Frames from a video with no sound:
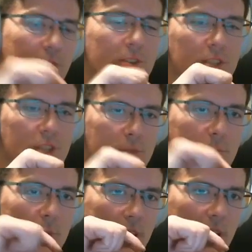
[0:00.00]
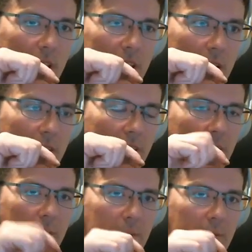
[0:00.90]
to just put the clay on
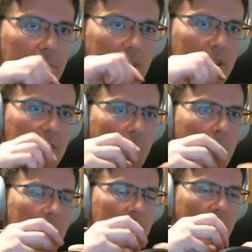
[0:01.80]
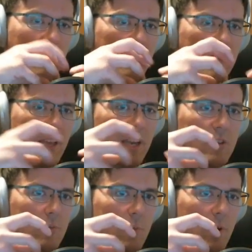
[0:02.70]
there because you won't be fighting with it getting
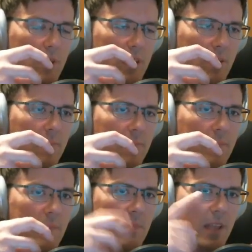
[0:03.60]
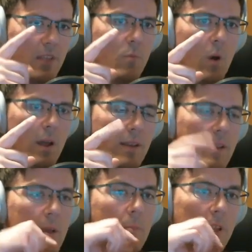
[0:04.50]
too bulky. That's one.
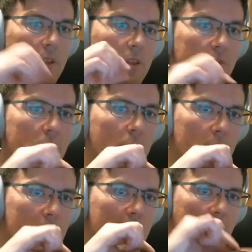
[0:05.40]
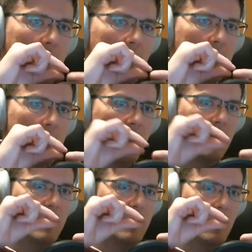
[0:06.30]
Plus, if you make a
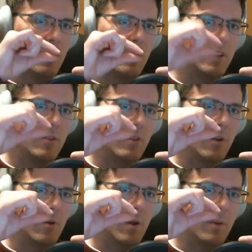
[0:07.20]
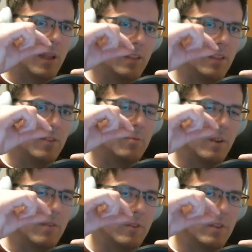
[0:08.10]
femur and then you're like, oh, I want to add this
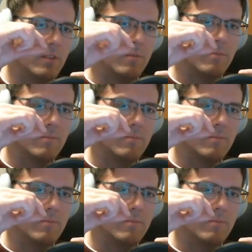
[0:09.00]
whatever this